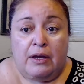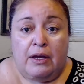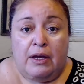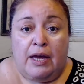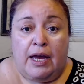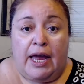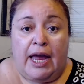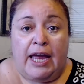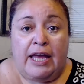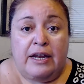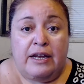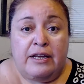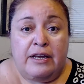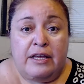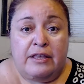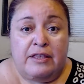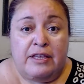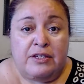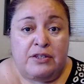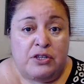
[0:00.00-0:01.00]
And
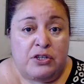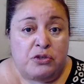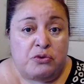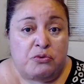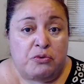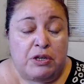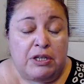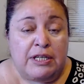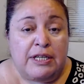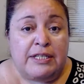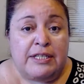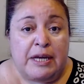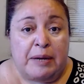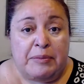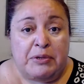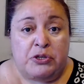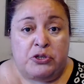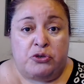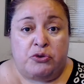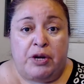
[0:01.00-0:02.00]
this is really
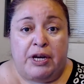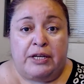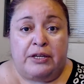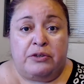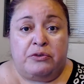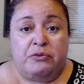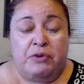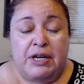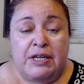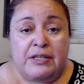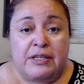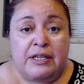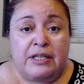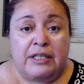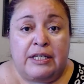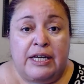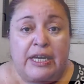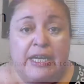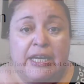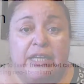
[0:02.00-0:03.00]
demonstrated
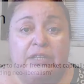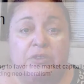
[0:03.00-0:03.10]
recently in the